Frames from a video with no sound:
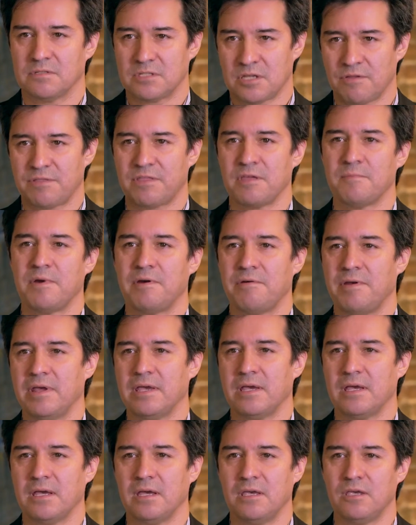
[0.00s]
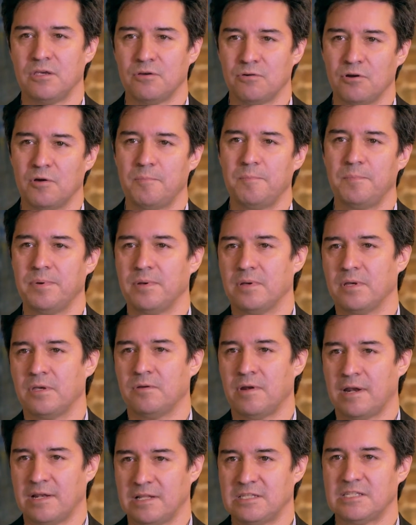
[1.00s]
South America, Europe,
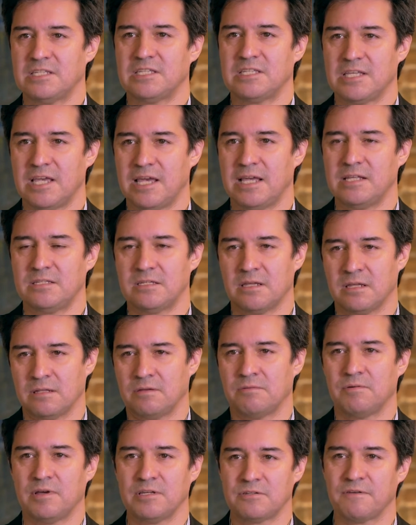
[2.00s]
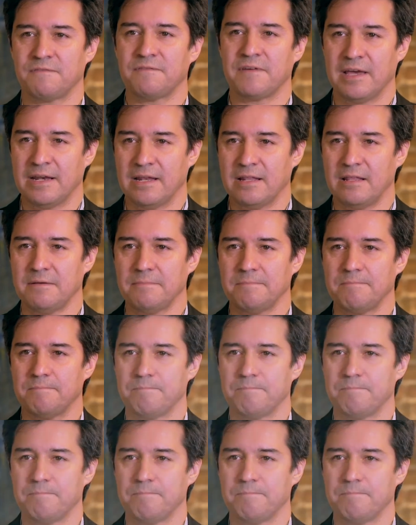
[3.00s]
United States, and the rest of Canada.